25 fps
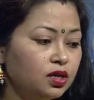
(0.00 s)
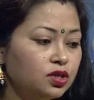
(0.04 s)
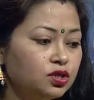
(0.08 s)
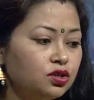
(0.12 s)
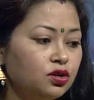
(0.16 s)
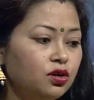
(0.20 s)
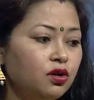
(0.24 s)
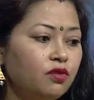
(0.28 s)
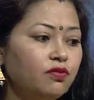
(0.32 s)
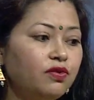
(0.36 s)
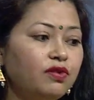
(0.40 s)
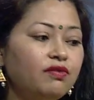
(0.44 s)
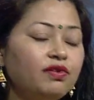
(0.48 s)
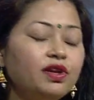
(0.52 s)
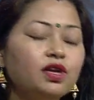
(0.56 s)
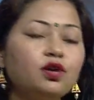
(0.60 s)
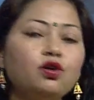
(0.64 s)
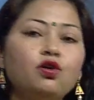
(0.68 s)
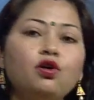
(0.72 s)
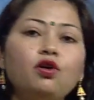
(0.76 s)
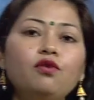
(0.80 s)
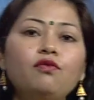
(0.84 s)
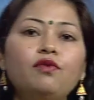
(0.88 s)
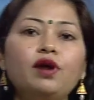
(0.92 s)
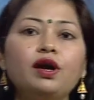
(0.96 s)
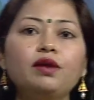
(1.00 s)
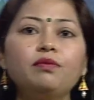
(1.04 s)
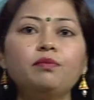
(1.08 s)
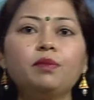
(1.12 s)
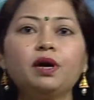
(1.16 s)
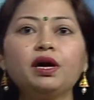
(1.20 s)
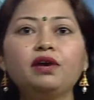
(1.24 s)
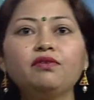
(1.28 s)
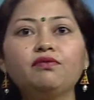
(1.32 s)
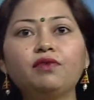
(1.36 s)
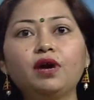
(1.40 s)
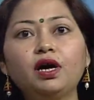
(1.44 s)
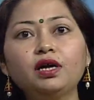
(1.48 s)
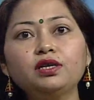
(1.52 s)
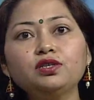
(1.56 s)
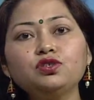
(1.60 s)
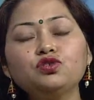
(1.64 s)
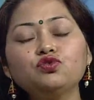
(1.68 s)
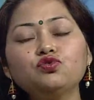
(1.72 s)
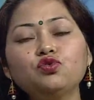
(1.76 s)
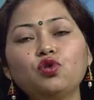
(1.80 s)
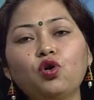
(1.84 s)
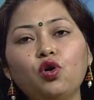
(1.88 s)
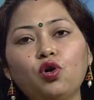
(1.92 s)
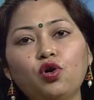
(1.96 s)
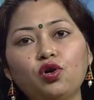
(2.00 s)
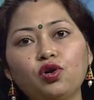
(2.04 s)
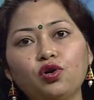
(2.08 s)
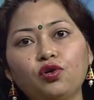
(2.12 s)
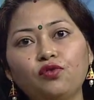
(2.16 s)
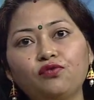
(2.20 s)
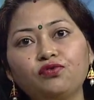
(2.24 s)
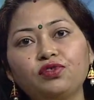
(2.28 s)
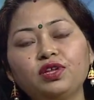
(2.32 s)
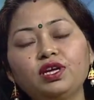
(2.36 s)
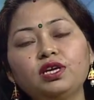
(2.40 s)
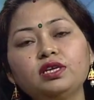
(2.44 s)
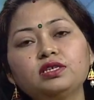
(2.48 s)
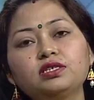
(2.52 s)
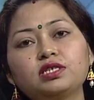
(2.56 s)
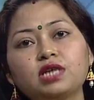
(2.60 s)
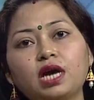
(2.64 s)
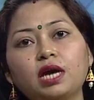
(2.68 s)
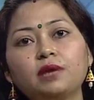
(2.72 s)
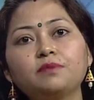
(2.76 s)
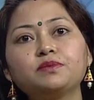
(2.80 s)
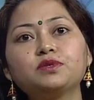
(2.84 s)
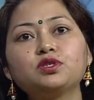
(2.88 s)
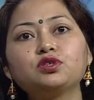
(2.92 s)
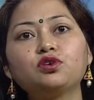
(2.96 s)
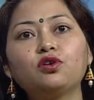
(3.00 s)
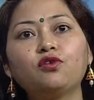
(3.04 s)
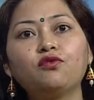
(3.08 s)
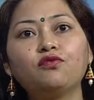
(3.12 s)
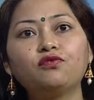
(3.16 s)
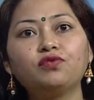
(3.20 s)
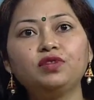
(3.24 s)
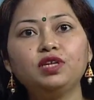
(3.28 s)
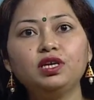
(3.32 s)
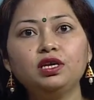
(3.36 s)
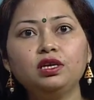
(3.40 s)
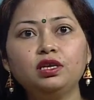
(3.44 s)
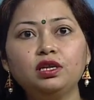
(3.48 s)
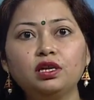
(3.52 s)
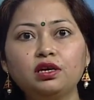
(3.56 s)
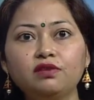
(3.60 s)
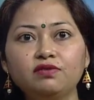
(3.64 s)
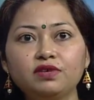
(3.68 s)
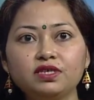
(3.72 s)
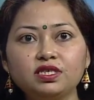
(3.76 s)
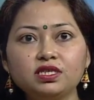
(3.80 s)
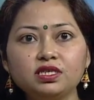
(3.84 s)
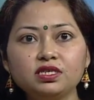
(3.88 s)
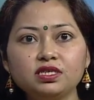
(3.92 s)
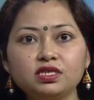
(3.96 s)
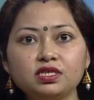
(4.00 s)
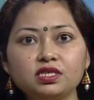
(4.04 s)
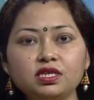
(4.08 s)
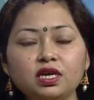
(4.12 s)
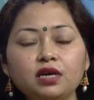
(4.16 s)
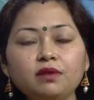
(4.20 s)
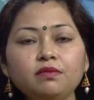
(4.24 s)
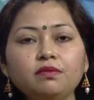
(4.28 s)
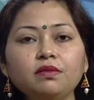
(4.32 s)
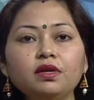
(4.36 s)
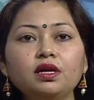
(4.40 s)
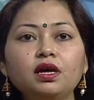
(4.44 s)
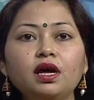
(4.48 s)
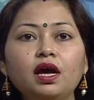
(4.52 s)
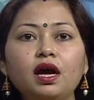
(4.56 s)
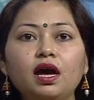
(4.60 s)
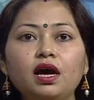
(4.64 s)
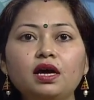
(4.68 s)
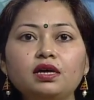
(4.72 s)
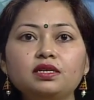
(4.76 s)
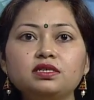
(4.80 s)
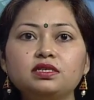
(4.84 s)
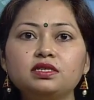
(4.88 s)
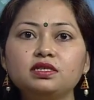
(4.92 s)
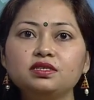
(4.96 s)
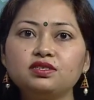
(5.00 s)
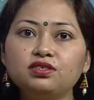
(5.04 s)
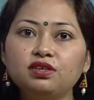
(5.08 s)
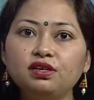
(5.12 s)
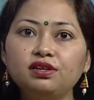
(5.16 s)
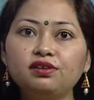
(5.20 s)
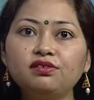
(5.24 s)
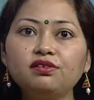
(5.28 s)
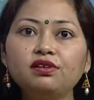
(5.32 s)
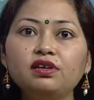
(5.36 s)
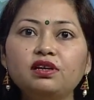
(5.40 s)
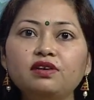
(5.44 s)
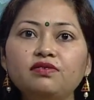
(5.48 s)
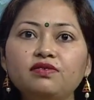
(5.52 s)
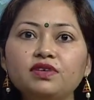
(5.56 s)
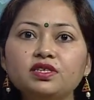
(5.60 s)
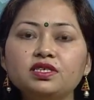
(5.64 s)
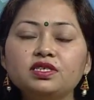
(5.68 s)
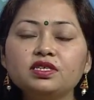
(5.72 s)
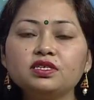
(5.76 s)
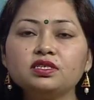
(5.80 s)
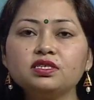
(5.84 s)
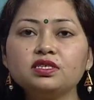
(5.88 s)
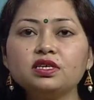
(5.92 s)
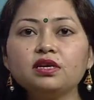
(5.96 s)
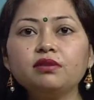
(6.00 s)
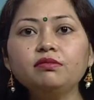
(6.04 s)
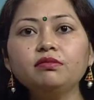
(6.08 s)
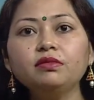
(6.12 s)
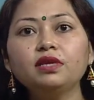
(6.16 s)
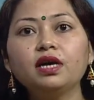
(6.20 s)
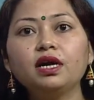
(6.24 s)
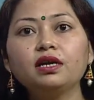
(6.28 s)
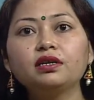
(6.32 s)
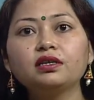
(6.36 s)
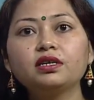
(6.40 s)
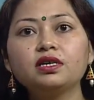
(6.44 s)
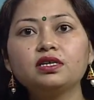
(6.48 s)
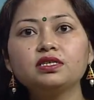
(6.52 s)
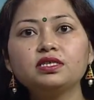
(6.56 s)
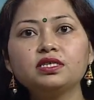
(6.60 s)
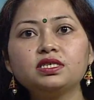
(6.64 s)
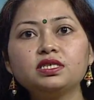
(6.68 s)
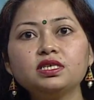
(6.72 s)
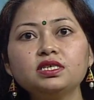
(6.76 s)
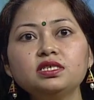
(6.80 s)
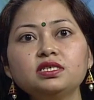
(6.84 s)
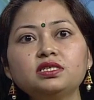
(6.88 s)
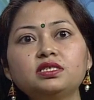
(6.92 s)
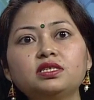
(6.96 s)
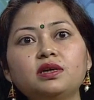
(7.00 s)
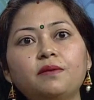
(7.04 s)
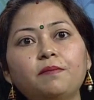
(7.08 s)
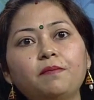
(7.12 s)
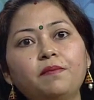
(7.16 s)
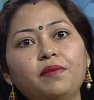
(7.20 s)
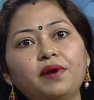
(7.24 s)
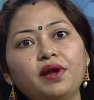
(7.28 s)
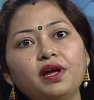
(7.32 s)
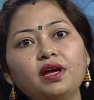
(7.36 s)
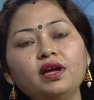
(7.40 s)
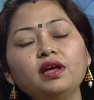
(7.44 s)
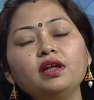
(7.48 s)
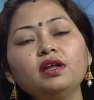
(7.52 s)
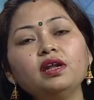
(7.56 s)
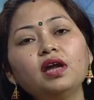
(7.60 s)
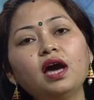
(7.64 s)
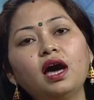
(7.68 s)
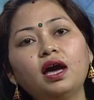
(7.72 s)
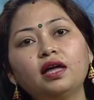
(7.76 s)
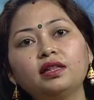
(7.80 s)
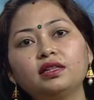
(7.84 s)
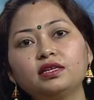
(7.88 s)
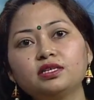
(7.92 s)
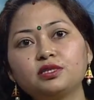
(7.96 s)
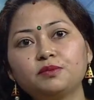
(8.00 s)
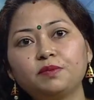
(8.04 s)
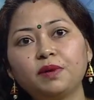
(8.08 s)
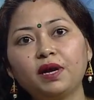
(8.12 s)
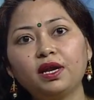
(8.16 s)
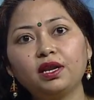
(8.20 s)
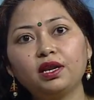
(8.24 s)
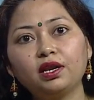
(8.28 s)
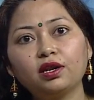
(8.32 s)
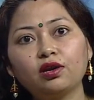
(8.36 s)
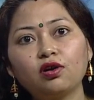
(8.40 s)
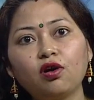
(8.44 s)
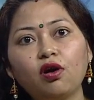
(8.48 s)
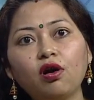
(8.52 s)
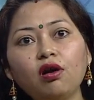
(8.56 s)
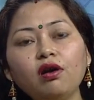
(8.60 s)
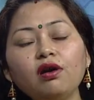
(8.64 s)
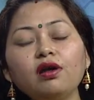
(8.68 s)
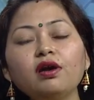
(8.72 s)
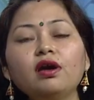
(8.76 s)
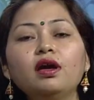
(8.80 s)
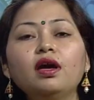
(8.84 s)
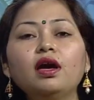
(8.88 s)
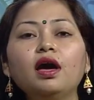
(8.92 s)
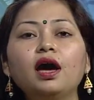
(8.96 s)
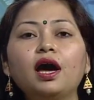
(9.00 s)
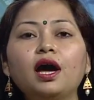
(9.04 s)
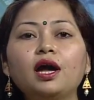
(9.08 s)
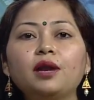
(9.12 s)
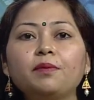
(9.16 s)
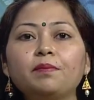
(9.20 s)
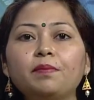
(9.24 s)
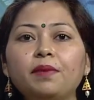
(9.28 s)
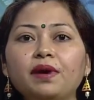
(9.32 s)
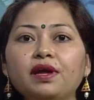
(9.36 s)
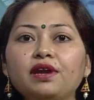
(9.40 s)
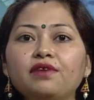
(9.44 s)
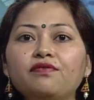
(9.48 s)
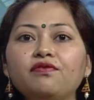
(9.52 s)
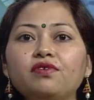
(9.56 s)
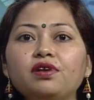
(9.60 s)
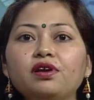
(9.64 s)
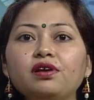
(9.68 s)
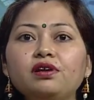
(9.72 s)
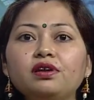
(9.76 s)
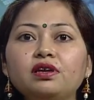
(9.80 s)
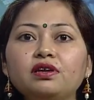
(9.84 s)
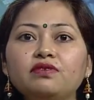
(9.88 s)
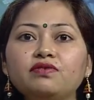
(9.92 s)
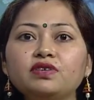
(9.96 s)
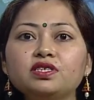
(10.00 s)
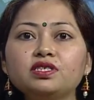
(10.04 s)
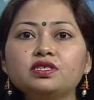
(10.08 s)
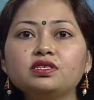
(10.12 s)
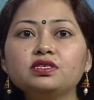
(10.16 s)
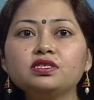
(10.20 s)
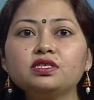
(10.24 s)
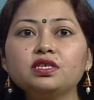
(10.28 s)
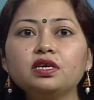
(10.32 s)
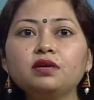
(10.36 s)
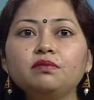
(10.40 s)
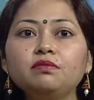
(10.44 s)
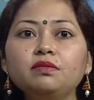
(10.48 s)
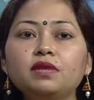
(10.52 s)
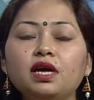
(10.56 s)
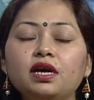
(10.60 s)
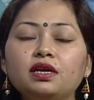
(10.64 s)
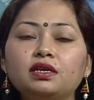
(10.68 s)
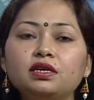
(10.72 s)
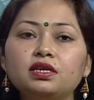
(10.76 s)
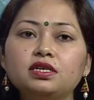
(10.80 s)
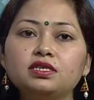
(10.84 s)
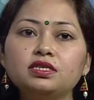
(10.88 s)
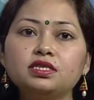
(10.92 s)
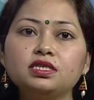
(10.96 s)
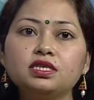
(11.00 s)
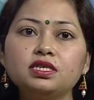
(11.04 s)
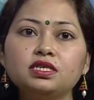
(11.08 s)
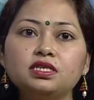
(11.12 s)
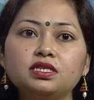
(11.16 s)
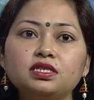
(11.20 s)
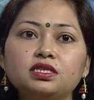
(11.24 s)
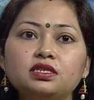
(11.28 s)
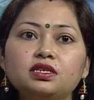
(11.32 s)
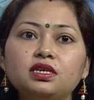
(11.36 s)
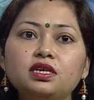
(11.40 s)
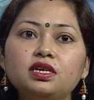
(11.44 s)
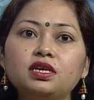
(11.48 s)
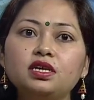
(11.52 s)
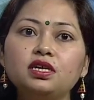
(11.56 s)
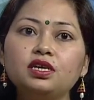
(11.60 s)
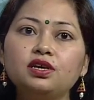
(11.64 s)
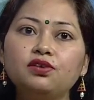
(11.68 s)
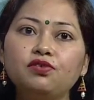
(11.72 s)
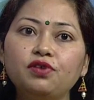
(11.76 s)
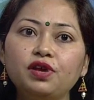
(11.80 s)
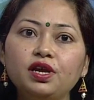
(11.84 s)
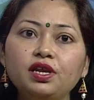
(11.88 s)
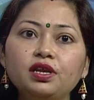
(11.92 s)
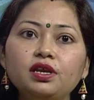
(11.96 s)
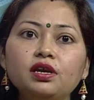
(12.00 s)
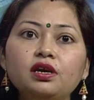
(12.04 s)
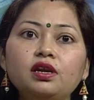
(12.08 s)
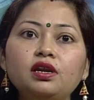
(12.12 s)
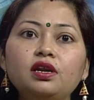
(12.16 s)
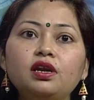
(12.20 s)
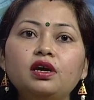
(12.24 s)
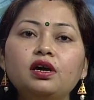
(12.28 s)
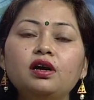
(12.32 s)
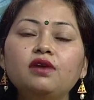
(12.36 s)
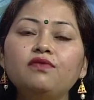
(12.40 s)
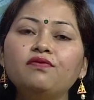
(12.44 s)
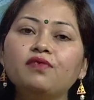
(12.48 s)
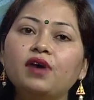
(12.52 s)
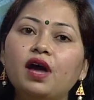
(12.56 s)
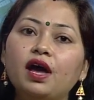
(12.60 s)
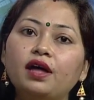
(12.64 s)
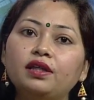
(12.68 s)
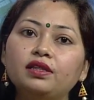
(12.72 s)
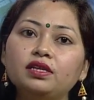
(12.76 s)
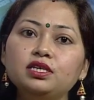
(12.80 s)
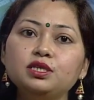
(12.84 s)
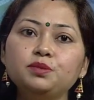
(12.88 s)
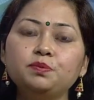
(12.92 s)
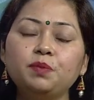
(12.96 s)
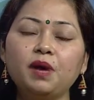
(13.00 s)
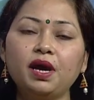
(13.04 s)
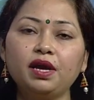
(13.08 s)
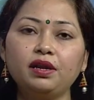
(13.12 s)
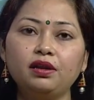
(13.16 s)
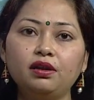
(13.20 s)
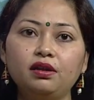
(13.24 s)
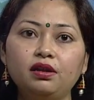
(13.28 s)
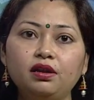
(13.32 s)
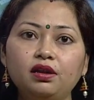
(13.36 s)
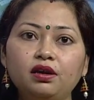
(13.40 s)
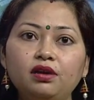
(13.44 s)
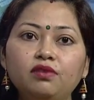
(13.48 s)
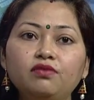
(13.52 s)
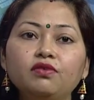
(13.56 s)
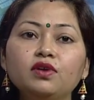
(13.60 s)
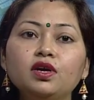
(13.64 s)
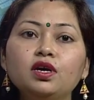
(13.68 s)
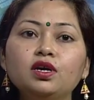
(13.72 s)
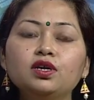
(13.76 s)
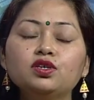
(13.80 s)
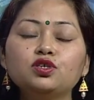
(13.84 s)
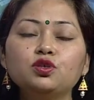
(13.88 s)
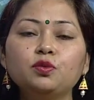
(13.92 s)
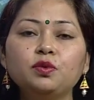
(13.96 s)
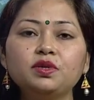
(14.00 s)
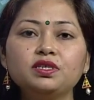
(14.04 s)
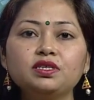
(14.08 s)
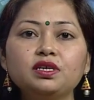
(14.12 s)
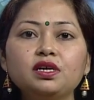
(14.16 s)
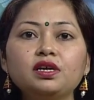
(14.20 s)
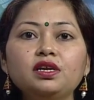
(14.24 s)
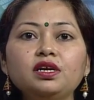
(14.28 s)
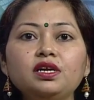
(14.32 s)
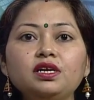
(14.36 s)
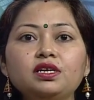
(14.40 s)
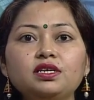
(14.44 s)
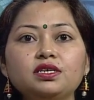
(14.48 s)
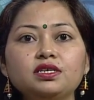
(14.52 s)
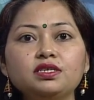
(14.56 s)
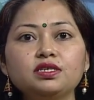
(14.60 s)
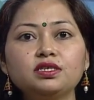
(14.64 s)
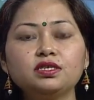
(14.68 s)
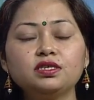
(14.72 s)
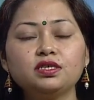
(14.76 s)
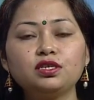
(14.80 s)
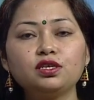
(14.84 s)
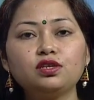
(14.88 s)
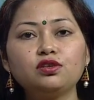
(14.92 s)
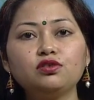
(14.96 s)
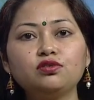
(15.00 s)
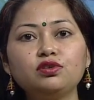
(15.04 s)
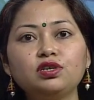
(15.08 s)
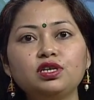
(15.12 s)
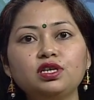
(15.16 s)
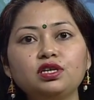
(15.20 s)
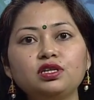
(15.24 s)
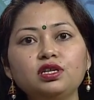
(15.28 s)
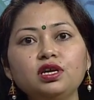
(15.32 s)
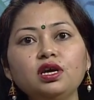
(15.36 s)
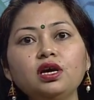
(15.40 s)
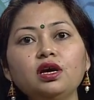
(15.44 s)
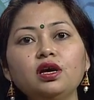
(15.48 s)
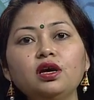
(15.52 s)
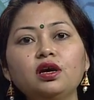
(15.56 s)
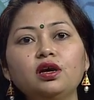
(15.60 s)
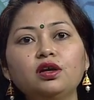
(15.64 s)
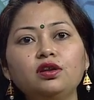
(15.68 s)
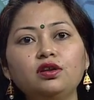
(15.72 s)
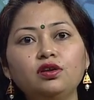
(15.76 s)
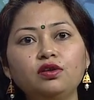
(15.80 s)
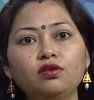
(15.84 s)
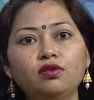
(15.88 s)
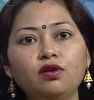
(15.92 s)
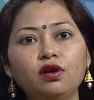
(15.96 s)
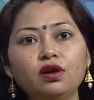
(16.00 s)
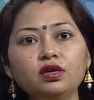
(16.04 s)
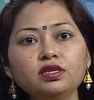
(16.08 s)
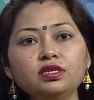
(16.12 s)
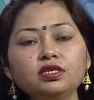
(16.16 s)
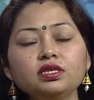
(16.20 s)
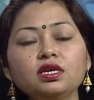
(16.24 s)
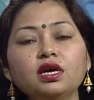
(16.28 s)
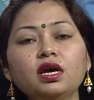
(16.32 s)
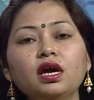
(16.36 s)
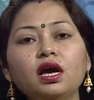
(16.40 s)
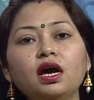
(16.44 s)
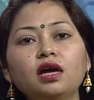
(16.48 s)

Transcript: So, we will go one by one to all of the types of the nervous system as the central nervous system that consists the brain and the spinal cord and peripheral nervous system that consists the cranial nerve and the spinal nerve. So, basically it is including the neurons.